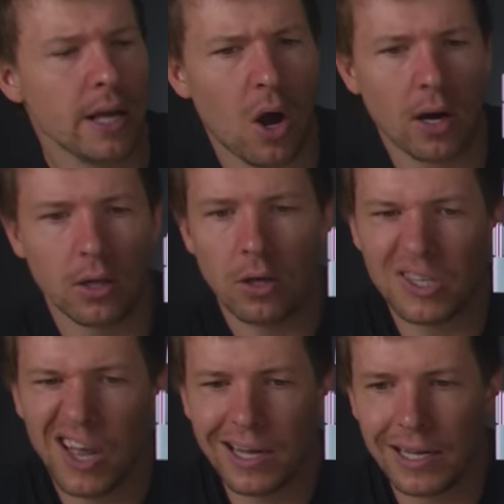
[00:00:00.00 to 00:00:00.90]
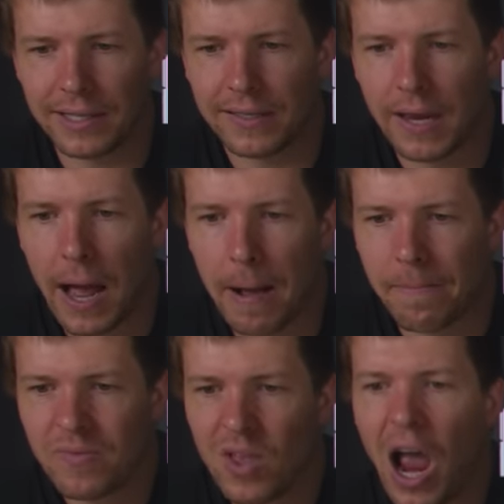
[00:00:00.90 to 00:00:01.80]
Kind of looks like it's
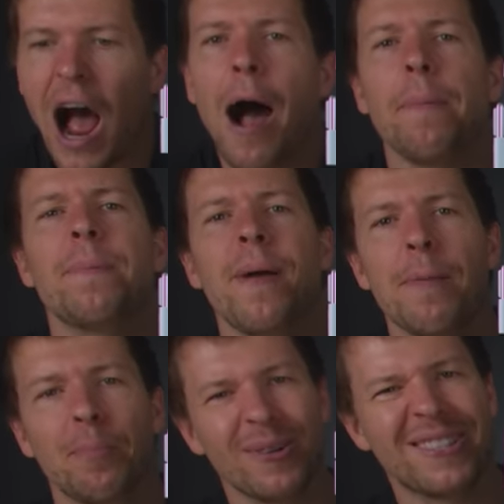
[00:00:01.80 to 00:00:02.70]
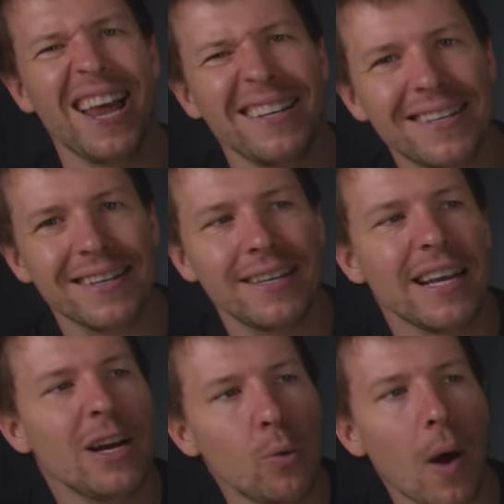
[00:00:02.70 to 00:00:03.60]
um, up and presented
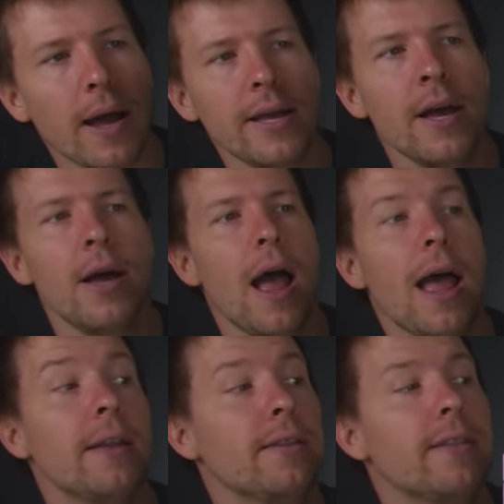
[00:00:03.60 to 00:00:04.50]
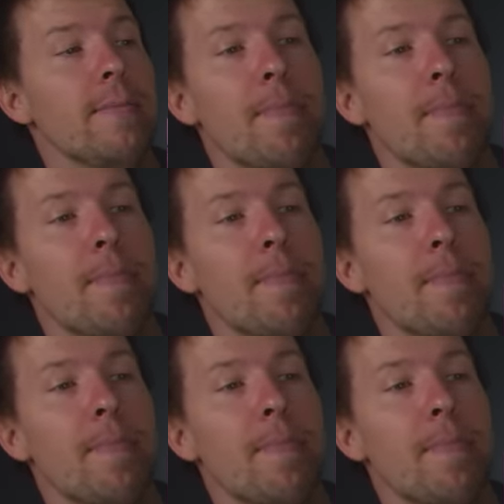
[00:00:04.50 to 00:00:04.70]
in a way. And the